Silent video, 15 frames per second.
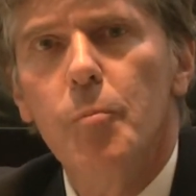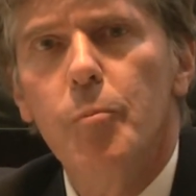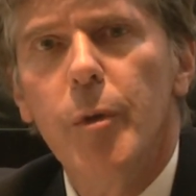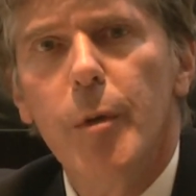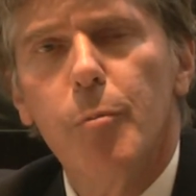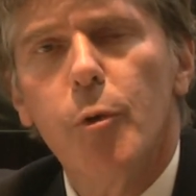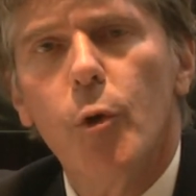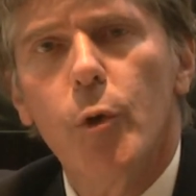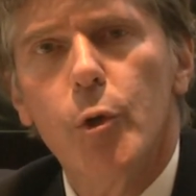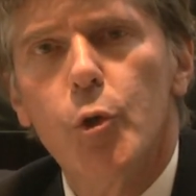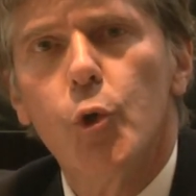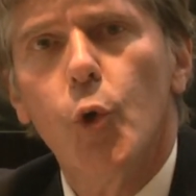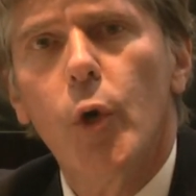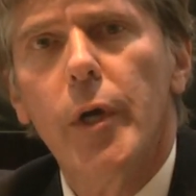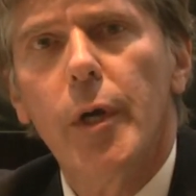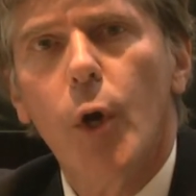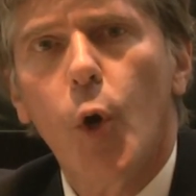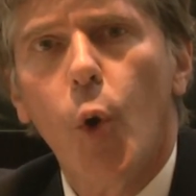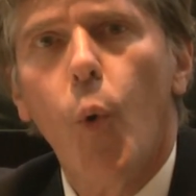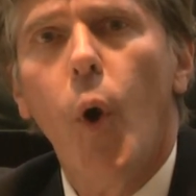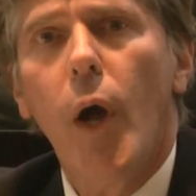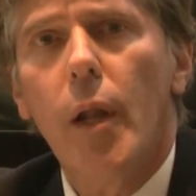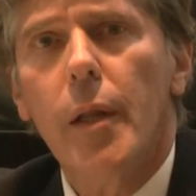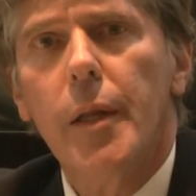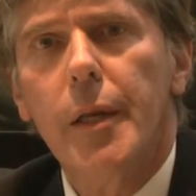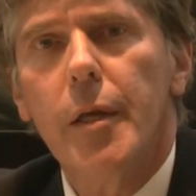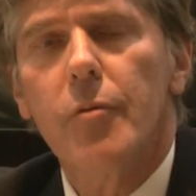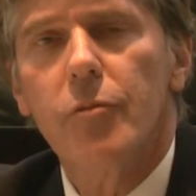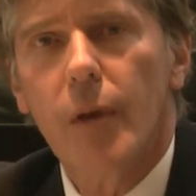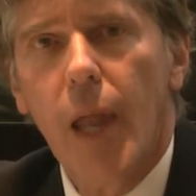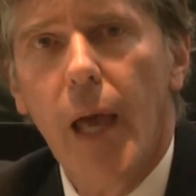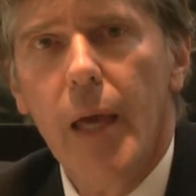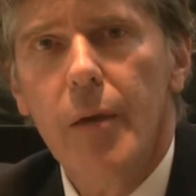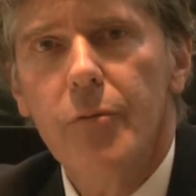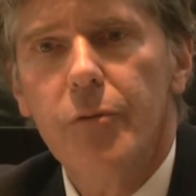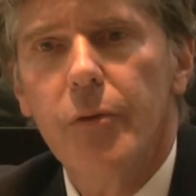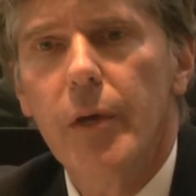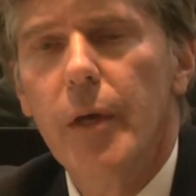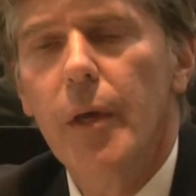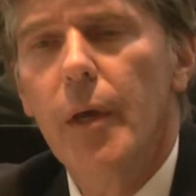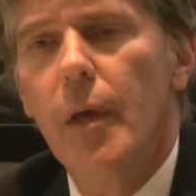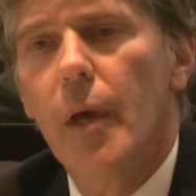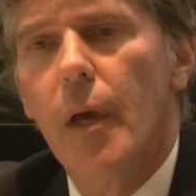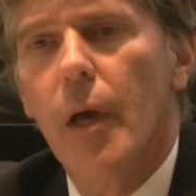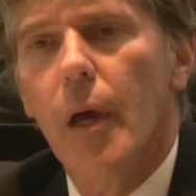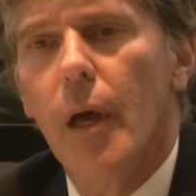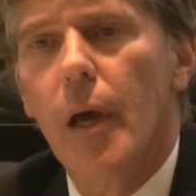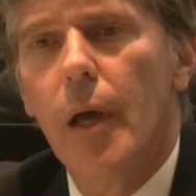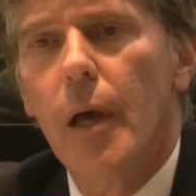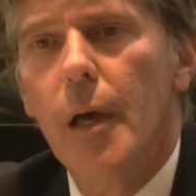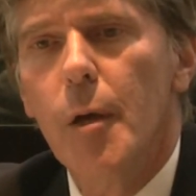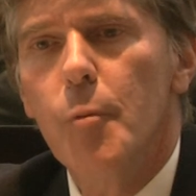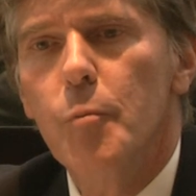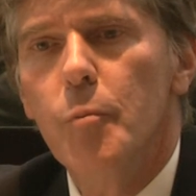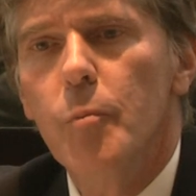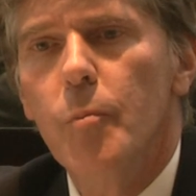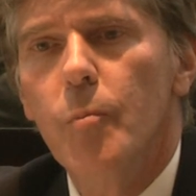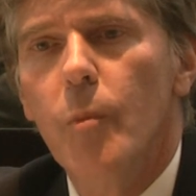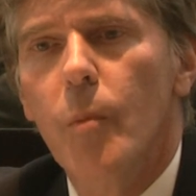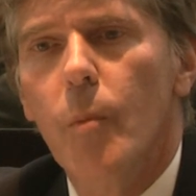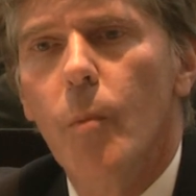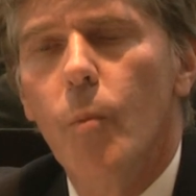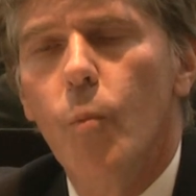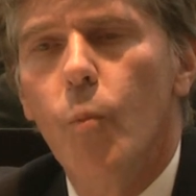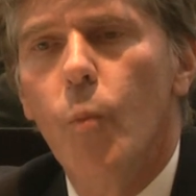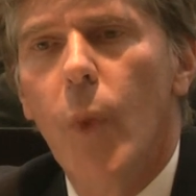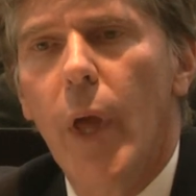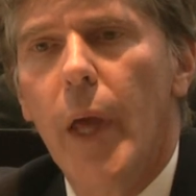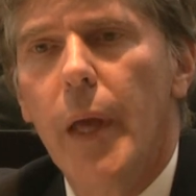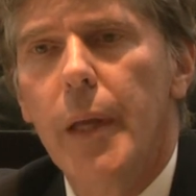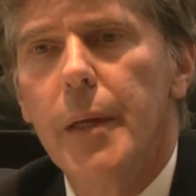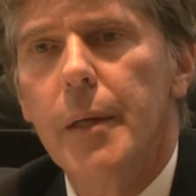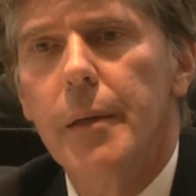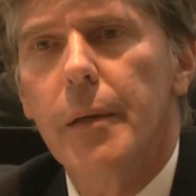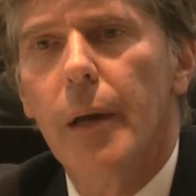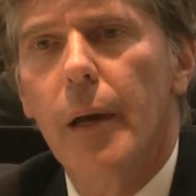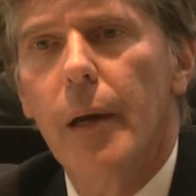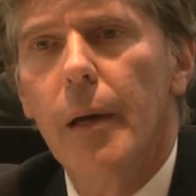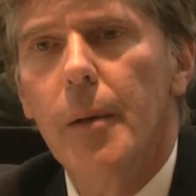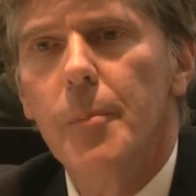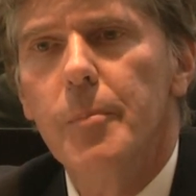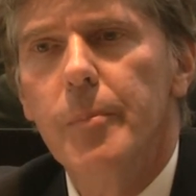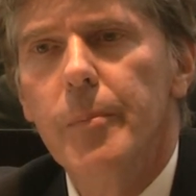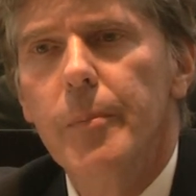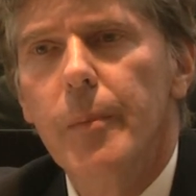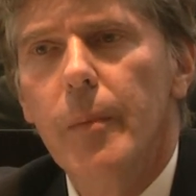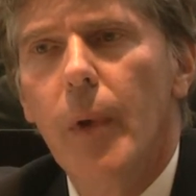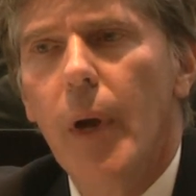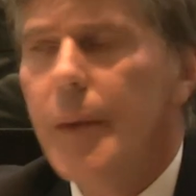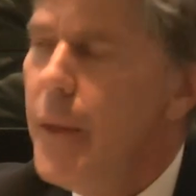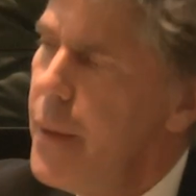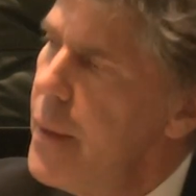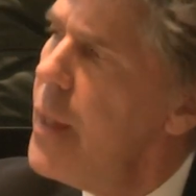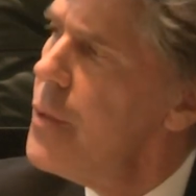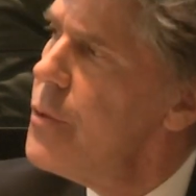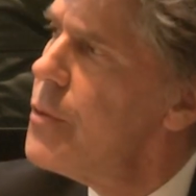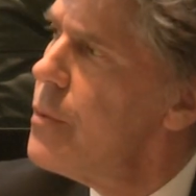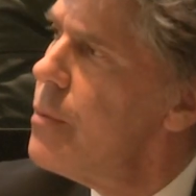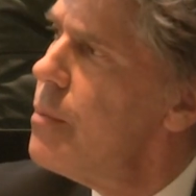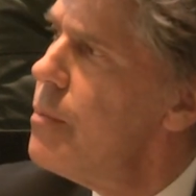People are enjoying a quality of life, and I think that's